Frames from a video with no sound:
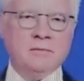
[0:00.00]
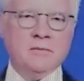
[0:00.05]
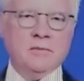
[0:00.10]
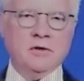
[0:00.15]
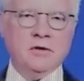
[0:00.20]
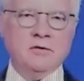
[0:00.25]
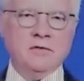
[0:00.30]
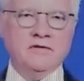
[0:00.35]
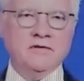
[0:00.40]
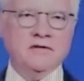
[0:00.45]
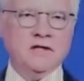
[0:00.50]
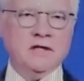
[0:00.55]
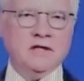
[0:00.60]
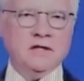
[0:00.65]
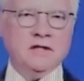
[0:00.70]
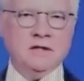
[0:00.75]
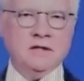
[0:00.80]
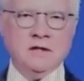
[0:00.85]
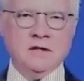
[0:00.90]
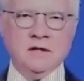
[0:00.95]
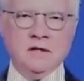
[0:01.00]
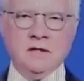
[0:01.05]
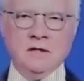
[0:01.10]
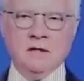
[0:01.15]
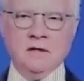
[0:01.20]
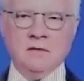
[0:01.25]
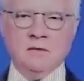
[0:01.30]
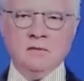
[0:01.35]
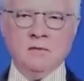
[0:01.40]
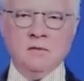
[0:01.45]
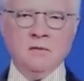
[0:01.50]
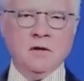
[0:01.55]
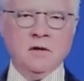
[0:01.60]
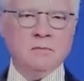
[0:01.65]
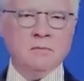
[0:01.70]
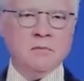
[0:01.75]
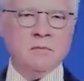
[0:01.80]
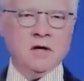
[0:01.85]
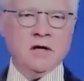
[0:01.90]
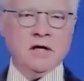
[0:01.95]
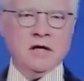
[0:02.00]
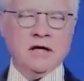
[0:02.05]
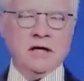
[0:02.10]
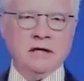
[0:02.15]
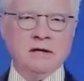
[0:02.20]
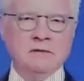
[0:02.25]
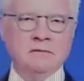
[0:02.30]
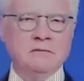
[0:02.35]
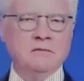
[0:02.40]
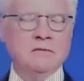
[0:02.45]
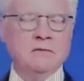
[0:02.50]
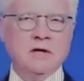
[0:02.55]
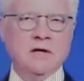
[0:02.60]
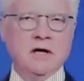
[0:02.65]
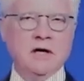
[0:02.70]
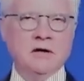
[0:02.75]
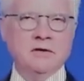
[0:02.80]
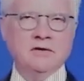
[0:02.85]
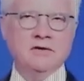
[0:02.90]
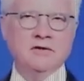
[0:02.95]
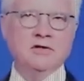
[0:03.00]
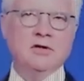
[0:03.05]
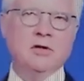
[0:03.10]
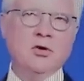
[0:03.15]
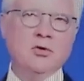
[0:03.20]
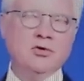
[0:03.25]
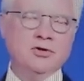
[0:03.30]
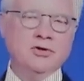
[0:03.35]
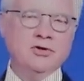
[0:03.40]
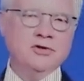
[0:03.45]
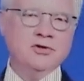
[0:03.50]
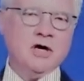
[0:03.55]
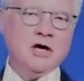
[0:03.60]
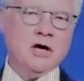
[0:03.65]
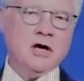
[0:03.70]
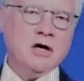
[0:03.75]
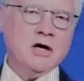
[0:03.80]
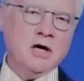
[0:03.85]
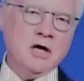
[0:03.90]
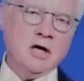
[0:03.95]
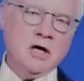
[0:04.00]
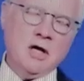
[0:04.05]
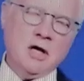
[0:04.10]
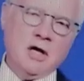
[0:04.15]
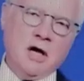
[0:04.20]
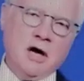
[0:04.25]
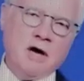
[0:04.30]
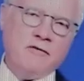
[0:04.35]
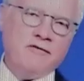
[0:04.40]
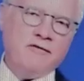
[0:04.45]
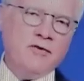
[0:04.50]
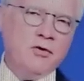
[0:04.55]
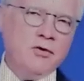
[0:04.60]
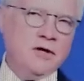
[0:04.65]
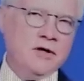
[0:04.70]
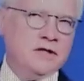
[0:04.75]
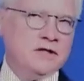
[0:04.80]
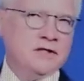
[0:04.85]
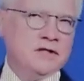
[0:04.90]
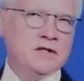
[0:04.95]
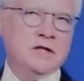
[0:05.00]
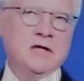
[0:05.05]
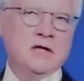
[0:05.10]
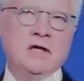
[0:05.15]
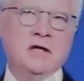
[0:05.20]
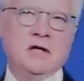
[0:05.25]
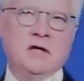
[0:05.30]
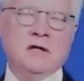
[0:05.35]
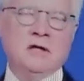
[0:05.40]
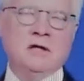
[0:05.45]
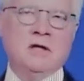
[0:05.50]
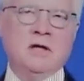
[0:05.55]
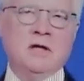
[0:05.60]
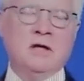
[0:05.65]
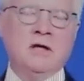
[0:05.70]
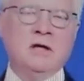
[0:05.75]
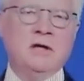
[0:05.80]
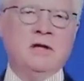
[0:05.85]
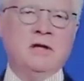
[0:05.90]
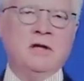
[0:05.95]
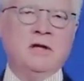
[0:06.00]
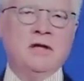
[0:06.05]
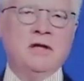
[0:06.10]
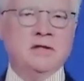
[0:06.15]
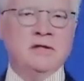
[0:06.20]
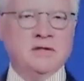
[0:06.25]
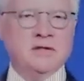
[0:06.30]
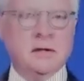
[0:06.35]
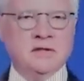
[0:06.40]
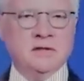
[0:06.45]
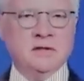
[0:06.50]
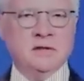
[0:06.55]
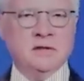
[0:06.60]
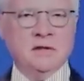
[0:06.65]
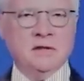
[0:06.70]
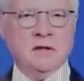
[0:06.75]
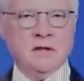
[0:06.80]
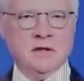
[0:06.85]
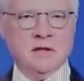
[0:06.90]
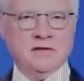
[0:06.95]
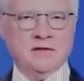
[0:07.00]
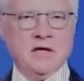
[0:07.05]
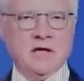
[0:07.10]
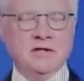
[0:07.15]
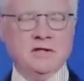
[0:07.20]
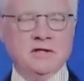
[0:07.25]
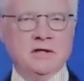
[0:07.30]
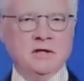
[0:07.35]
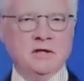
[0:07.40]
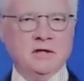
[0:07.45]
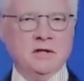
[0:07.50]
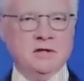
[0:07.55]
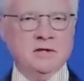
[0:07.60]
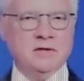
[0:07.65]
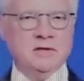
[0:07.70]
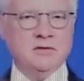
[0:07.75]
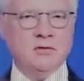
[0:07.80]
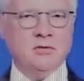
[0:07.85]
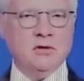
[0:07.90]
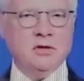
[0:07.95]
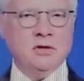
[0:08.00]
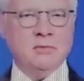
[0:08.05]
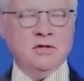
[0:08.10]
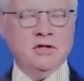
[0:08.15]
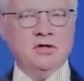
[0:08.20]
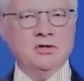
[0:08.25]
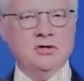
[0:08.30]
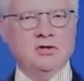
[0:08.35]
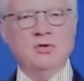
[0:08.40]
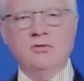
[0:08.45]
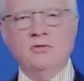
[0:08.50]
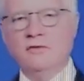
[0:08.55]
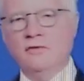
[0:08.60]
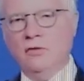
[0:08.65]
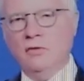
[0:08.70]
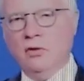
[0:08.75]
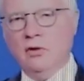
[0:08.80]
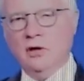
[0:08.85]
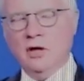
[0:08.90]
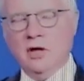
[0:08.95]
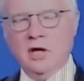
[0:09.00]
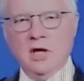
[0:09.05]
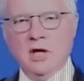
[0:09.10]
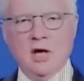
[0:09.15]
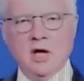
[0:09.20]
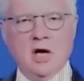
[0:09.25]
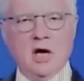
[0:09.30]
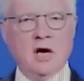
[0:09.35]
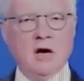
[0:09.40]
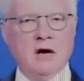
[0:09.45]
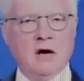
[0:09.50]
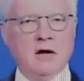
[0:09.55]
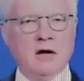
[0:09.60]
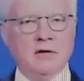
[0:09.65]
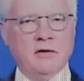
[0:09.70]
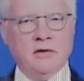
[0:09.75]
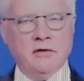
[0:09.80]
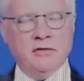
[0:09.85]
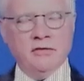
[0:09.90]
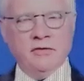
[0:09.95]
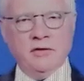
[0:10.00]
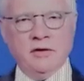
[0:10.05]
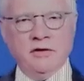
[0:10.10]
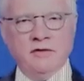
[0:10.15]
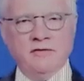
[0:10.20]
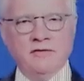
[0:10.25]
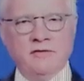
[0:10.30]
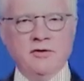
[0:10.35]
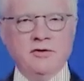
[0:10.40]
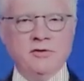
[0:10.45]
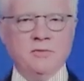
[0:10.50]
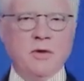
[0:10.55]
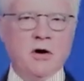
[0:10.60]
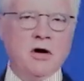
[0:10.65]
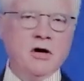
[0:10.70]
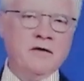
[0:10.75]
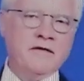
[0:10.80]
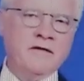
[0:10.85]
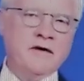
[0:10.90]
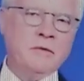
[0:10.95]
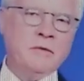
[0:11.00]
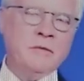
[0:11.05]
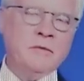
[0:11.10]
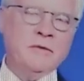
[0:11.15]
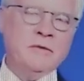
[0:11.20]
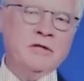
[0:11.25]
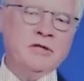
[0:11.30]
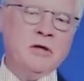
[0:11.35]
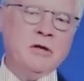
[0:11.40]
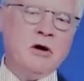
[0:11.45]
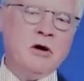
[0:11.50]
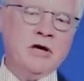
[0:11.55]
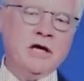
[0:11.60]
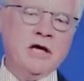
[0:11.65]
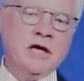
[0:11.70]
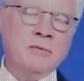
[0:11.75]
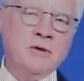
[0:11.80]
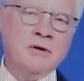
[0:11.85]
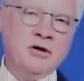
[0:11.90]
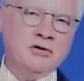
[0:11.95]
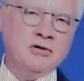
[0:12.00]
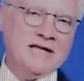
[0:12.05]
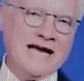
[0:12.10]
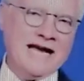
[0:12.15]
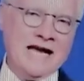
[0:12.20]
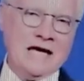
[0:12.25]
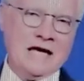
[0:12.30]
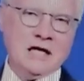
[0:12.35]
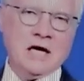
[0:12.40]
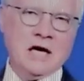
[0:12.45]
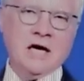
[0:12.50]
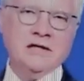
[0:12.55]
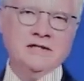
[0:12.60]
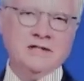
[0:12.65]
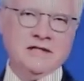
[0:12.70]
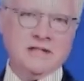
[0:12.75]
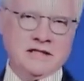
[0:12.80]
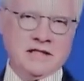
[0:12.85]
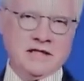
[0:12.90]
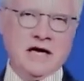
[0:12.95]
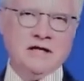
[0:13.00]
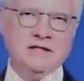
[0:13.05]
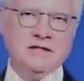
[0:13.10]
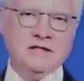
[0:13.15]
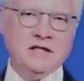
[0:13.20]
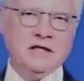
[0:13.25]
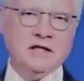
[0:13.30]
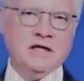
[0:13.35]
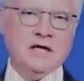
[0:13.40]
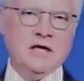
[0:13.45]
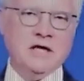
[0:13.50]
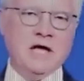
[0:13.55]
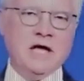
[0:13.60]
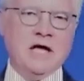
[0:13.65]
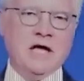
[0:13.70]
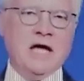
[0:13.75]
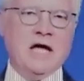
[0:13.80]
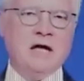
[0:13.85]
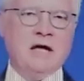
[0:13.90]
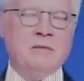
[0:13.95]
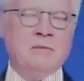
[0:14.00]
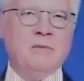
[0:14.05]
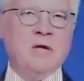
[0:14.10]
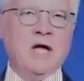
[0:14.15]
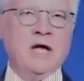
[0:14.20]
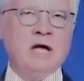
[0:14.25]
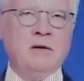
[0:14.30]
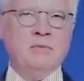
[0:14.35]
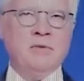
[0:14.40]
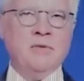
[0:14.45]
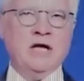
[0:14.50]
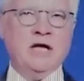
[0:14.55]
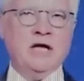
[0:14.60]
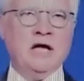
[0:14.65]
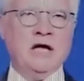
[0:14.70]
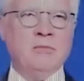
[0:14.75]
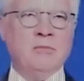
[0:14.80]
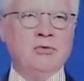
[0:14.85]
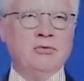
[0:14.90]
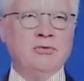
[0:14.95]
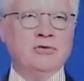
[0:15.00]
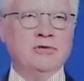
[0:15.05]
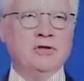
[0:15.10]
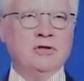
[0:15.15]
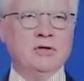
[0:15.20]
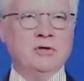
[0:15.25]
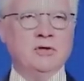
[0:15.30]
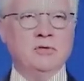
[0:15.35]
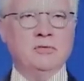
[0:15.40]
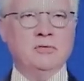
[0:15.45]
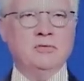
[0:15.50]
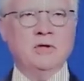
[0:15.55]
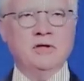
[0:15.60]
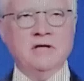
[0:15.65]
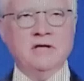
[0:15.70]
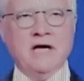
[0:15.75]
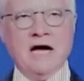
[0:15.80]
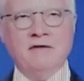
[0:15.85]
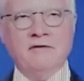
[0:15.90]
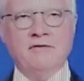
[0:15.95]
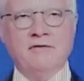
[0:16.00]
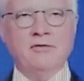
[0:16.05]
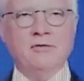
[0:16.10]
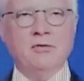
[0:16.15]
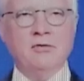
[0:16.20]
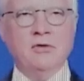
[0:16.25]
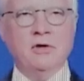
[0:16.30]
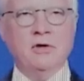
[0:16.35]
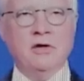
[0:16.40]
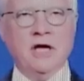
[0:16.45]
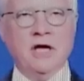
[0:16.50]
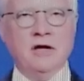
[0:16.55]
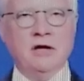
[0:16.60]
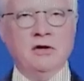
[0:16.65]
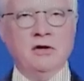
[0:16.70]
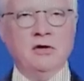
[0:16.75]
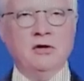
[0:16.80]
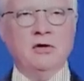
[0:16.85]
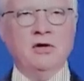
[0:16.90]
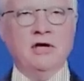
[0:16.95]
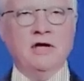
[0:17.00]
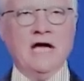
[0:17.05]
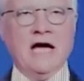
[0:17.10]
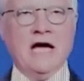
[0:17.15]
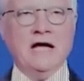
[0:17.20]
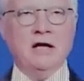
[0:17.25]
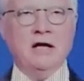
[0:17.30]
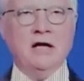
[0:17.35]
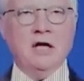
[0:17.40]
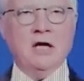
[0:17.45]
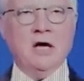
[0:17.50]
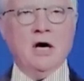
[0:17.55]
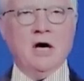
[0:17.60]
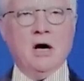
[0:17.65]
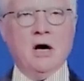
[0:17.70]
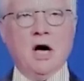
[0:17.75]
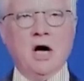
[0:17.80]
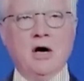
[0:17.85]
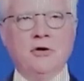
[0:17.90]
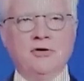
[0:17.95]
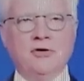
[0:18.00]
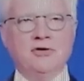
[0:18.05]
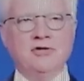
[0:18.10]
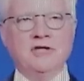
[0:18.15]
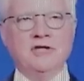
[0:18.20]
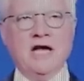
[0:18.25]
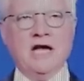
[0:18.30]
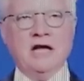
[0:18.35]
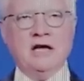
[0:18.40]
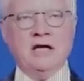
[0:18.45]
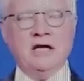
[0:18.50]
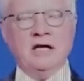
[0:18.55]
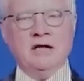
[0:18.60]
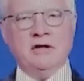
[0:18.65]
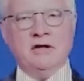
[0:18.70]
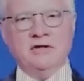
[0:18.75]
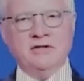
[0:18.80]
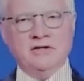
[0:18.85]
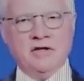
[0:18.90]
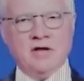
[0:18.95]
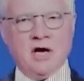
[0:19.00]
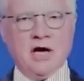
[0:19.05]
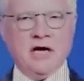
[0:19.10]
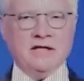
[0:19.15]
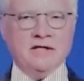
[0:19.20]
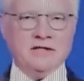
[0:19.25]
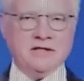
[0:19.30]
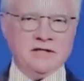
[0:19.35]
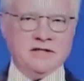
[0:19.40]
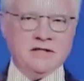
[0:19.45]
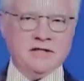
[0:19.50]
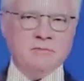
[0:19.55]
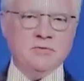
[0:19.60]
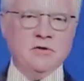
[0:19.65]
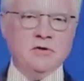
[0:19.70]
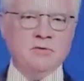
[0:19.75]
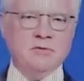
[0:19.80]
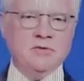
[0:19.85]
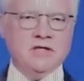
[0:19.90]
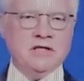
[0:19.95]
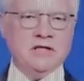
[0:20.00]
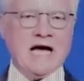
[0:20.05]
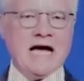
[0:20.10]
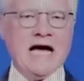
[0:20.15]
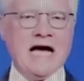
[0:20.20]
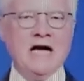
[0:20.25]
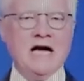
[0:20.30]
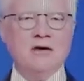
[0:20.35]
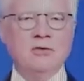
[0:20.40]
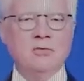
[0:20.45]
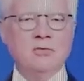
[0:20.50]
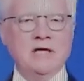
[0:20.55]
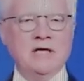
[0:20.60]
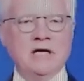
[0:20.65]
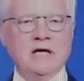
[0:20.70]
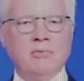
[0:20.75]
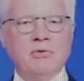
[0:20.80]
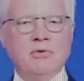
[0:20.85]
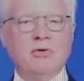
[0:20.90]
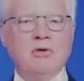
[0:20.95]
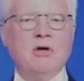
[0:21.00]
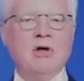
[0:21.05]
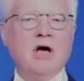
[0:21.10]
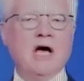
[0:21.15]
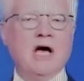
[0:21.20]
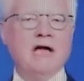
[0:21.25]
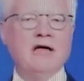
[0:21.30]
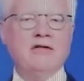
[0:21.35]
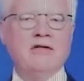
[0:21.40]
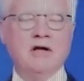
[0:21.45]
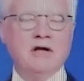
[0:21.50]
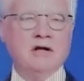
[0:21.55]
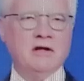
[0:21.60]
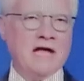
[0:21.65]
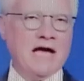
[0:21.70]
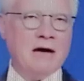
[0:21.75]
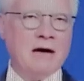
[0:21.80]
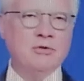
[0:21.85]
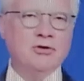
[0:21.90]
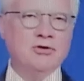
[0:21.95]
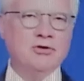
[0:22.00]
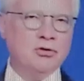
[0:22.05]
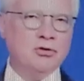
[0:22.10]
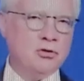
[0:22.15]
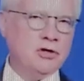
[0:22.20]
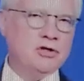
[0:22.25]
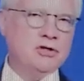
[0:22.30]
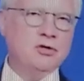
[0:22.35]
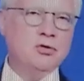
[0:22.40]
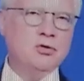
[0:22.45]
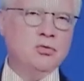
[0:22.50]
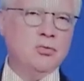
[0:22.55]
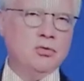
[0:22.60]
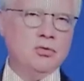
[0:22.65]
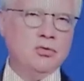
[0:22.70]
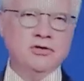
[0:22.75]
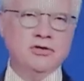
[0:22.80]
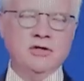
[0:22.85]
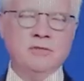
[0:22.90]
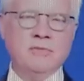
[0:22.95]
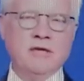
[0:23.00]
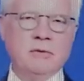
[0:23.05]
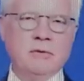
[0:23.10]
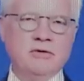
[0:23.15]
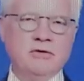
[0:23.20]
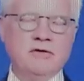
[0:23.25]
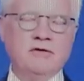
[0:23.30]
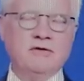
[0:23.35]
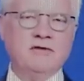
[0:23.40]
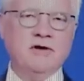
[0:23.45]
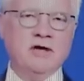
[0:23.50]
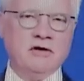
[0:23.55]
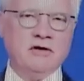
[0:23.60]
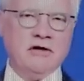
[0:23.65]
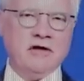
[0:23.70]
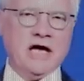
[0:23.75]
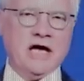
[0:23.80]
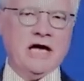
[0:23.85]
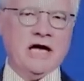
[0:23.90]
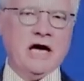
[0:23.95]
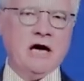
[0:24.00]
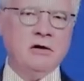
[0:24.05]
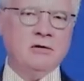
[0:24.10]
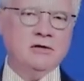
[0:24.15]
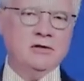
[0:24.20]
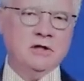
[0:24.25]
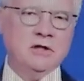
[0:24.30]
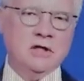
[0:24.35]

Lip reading: You've seen what my disclosures are. Our focus in this session is going to be twofold. During the first part of it, I'm going to be talking about diagnostic testing and being able to dive through and look at understanding the signs and symptoms and how do we apply the laboratory tools to be able to figure that out.